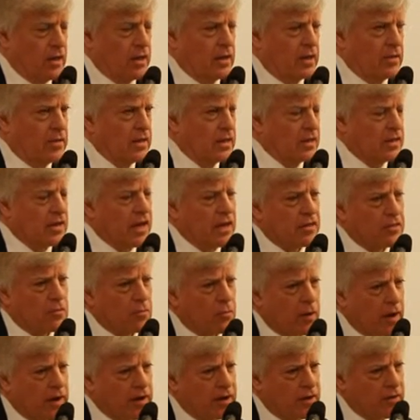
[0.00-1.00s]
The death
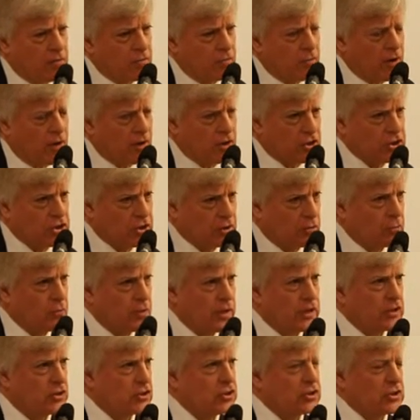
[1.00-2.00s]
rate in Russia
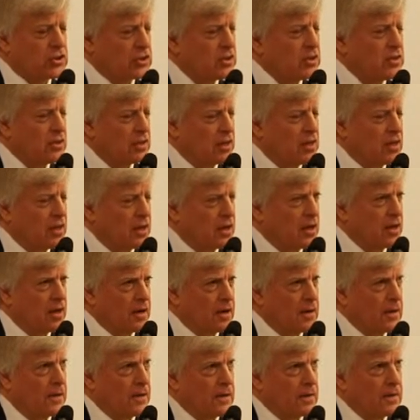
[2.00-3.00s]
reached
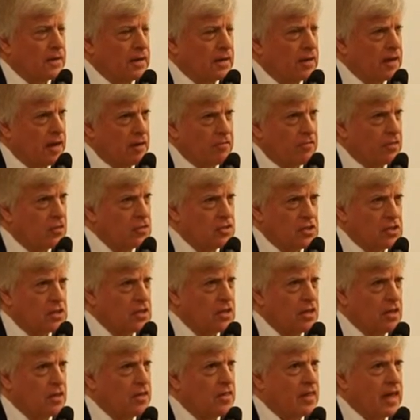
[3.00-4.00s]
levels
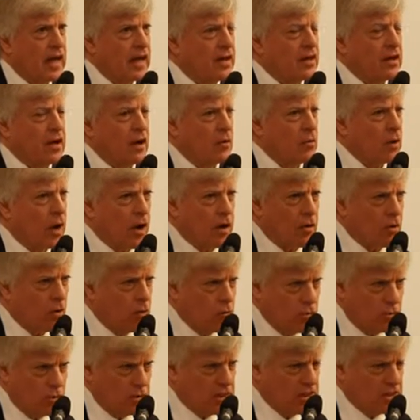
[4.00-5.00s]
that are
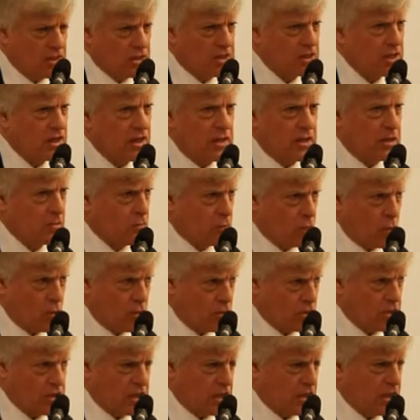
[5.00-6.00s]
only seen in
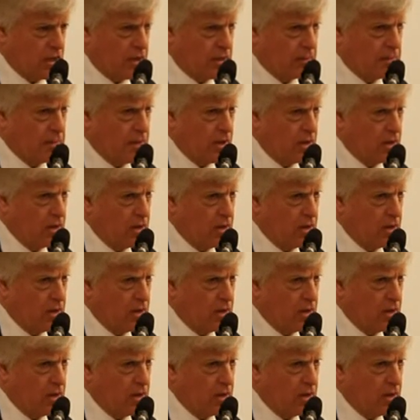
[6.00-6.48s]
wartime.